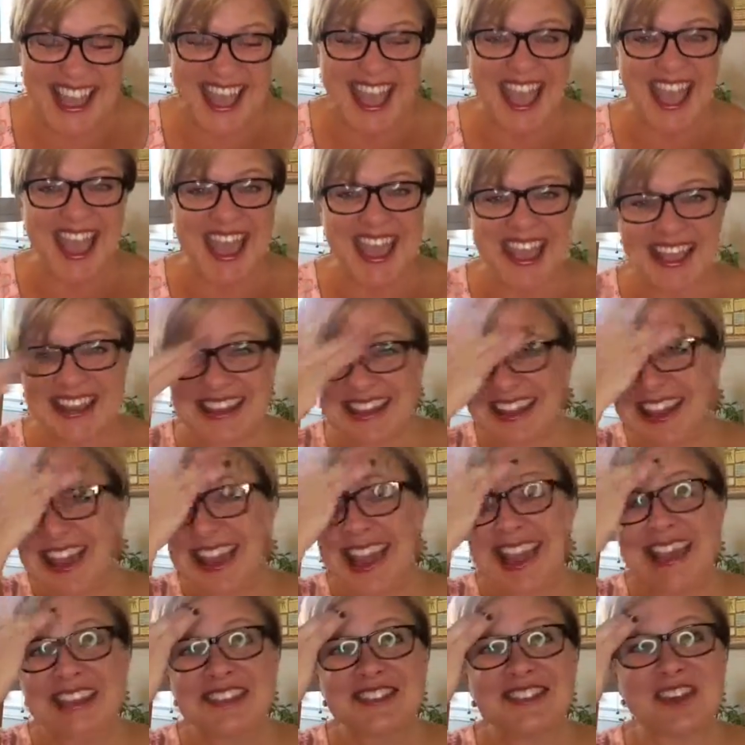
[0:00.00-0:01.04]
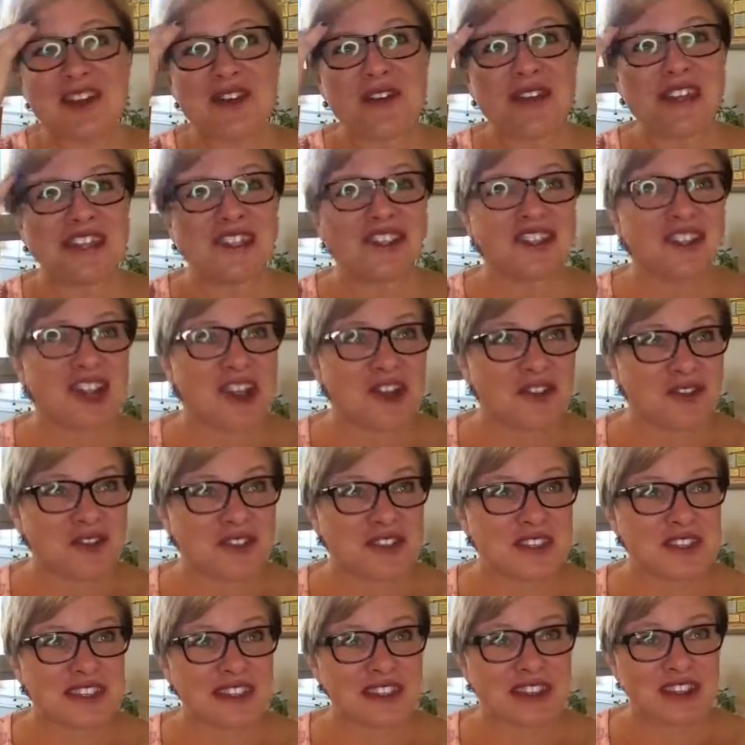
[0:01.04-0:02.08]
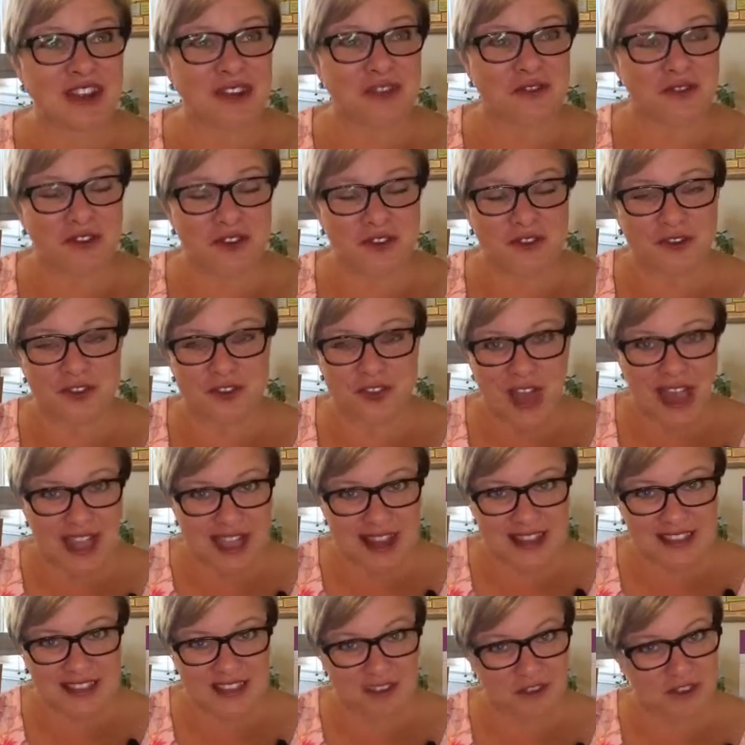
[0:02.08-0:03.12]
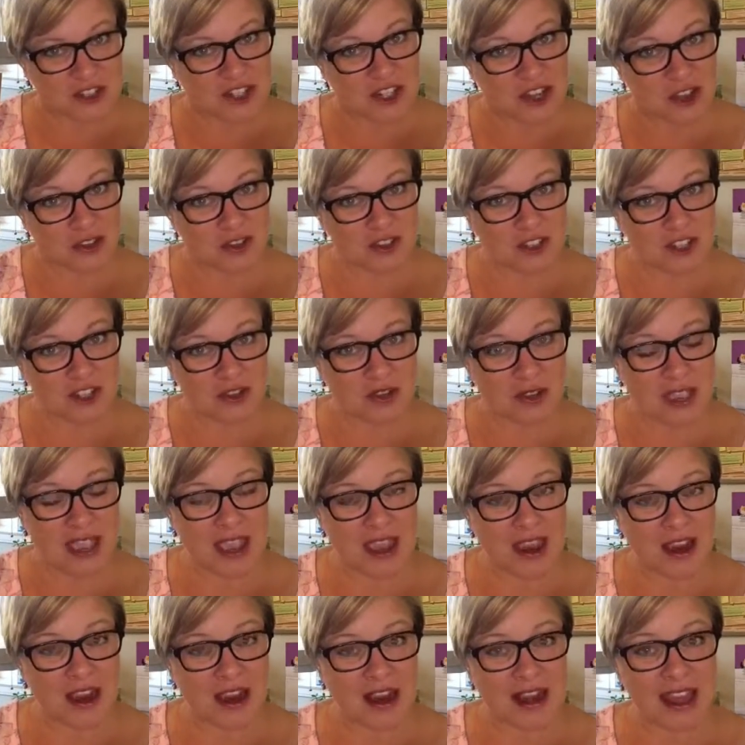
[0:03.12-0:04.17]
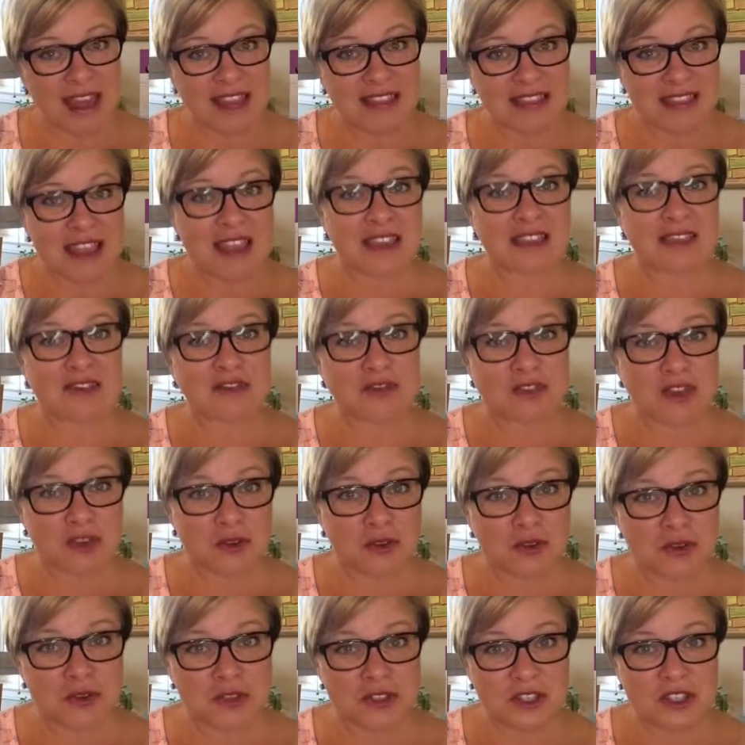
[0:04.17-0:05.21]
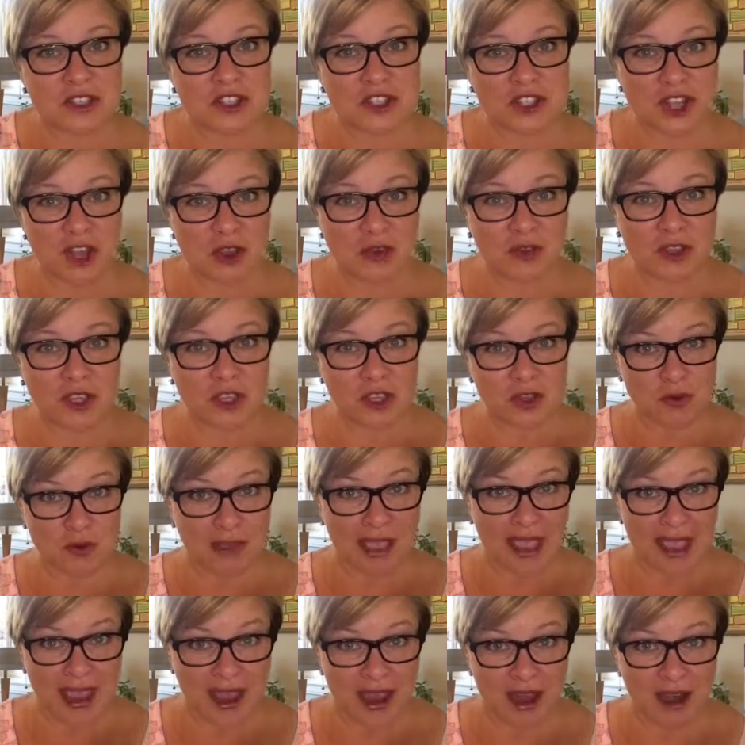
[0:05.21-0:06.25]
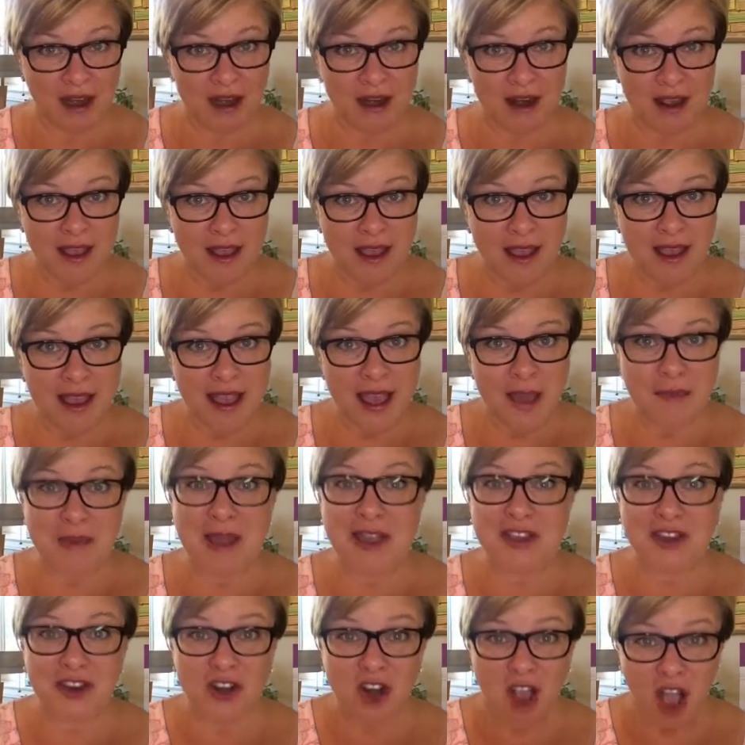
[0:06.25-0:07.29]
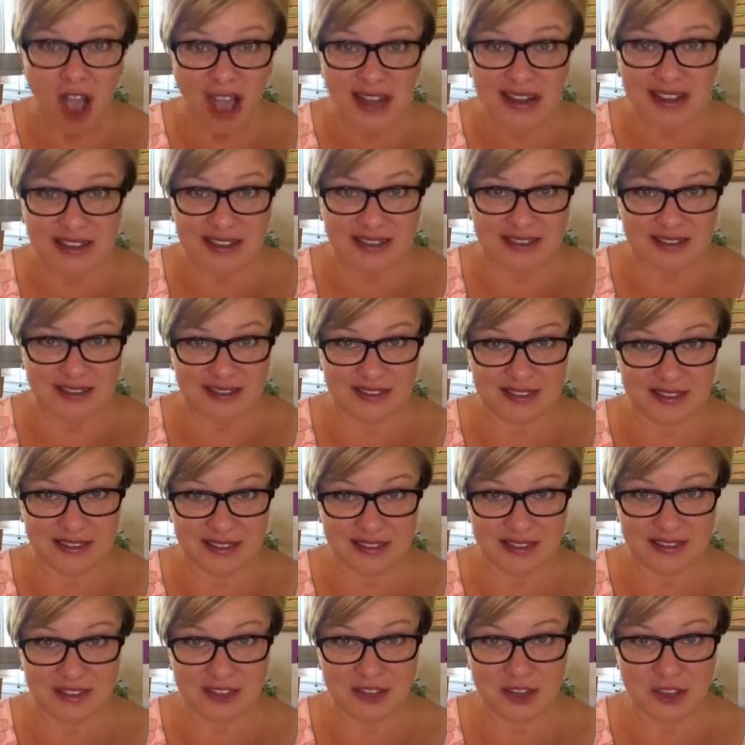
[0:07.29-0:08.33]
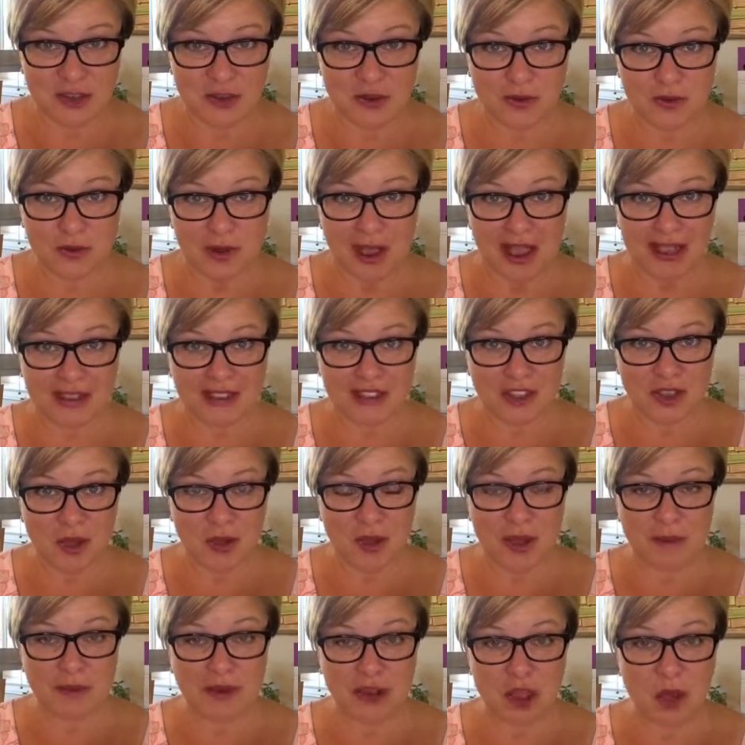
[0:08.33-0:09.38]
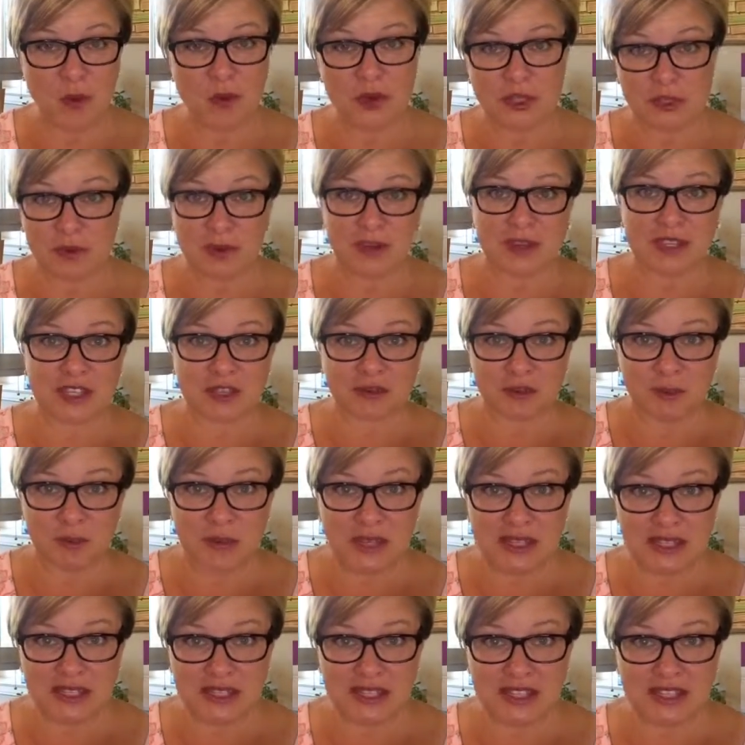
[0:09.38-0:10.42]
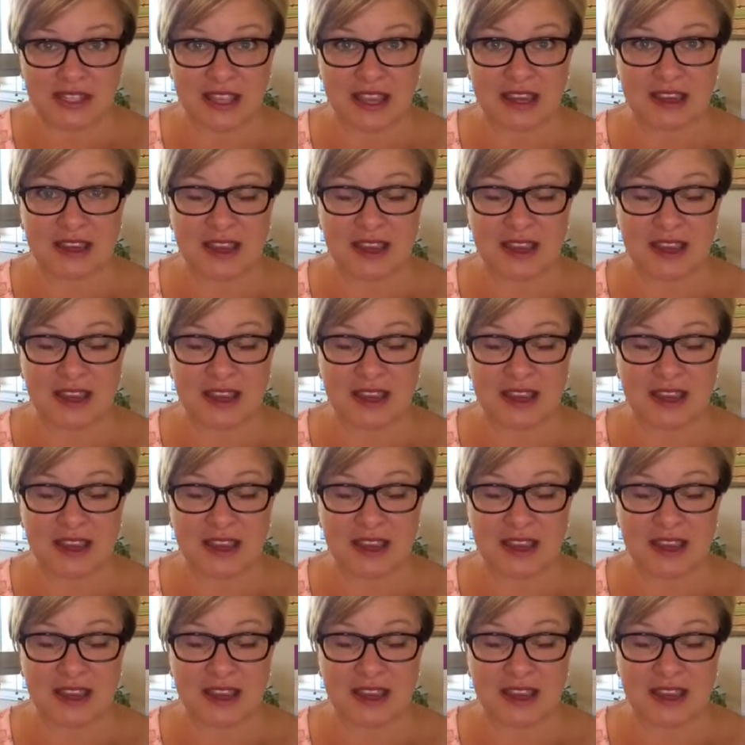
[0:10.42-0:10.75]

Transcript: And so it shows, for that kind of stuff, it shows that you care. And I think Doodles show that you care about your audience too, right? So I know we're doing this for business,